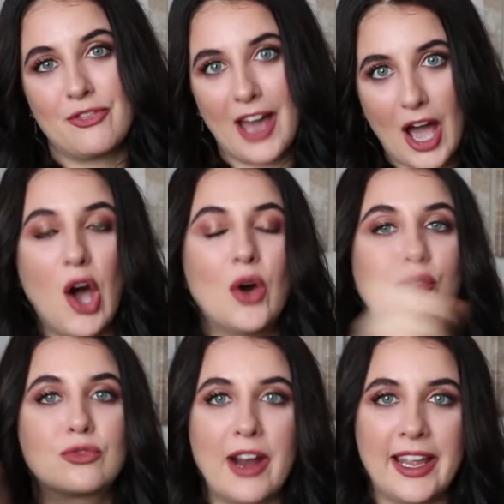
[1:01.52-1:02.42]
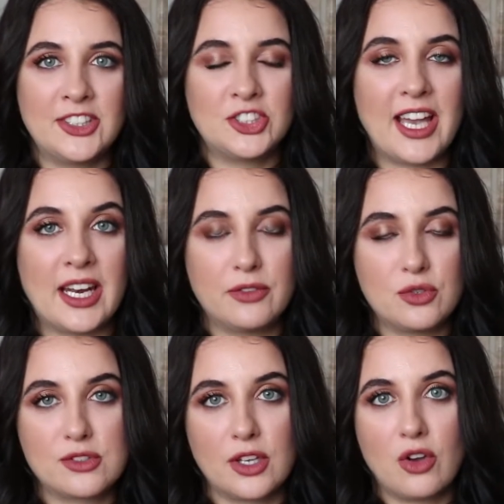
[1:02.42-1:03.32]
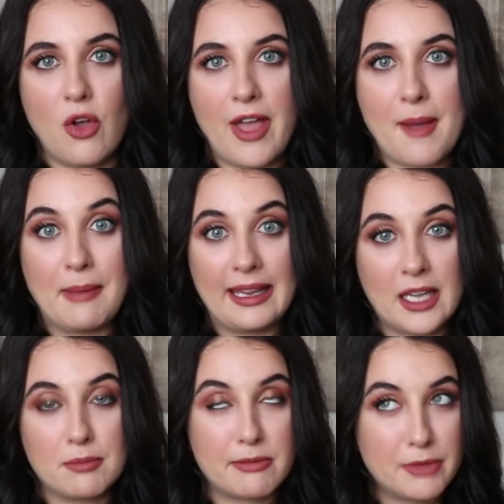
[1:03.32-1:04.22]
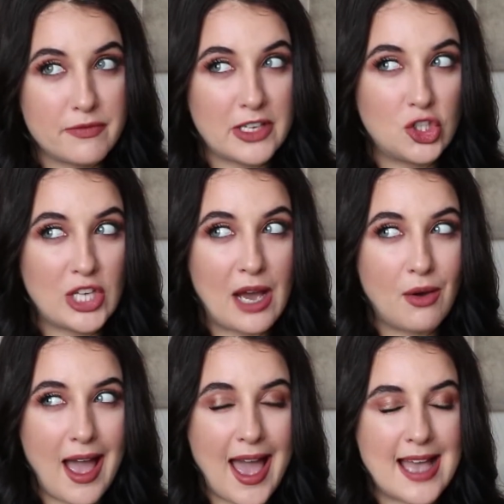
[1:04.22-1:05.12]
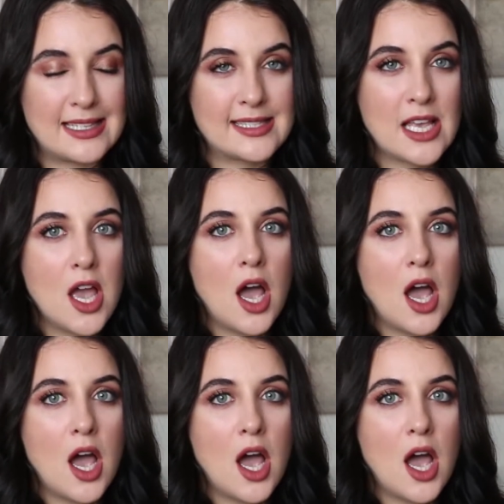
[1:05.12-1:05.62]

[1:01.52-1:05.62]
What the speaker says: that whole range, and I've also got their makeup removing gel, and